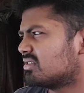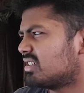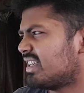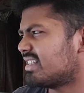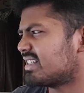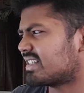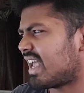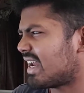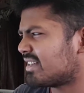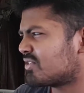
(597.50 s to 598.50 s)
He's
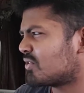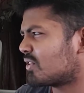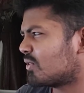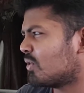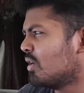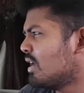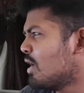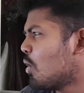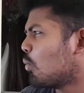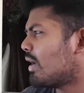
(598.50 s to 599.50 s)
saddest to the core.
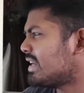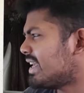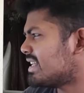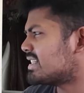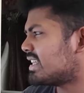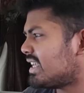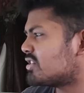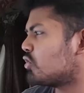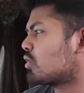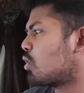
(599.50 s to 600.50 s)
When he
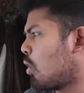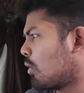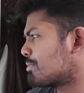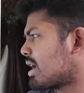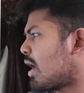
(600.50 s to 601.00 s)
sees your corpse,